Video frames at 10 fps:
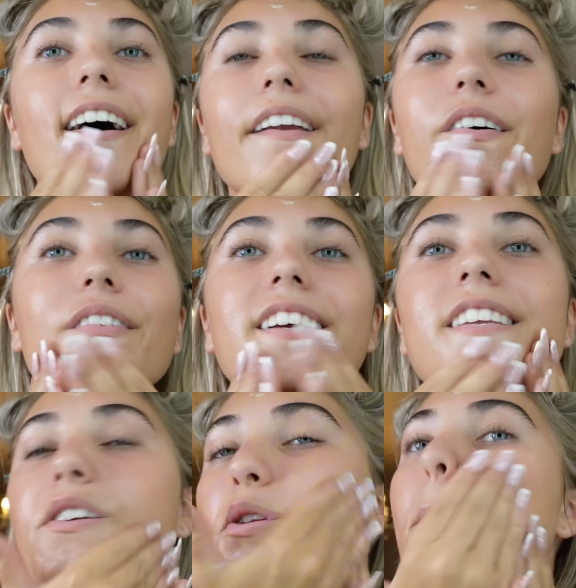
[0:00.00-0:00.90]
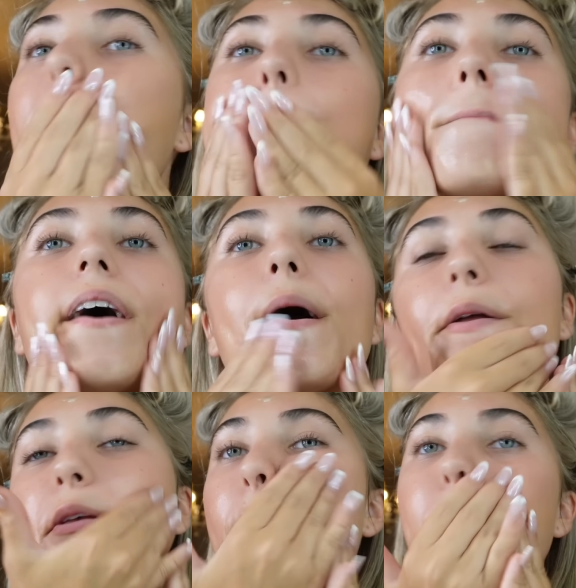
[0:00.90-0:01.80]
And obviously it's not my
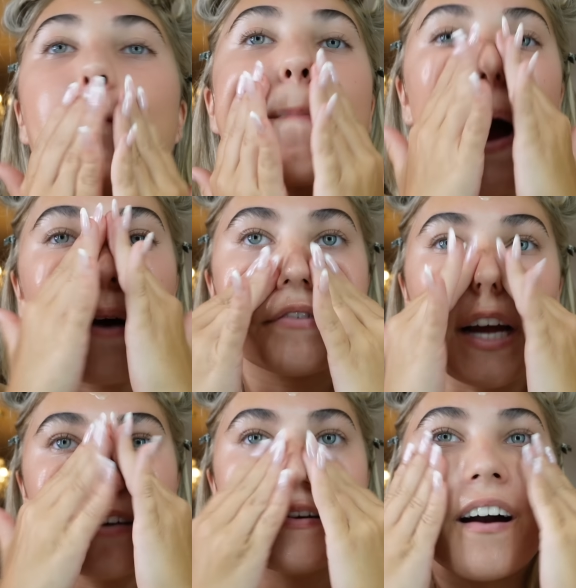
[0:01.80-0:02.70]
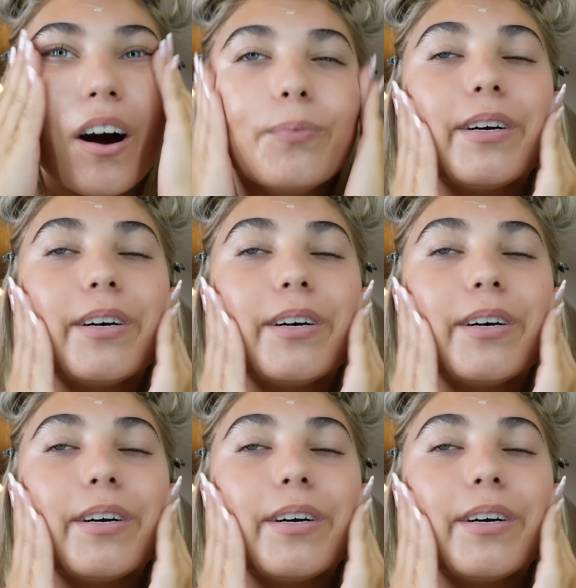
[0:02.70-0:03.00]
18th birthday now,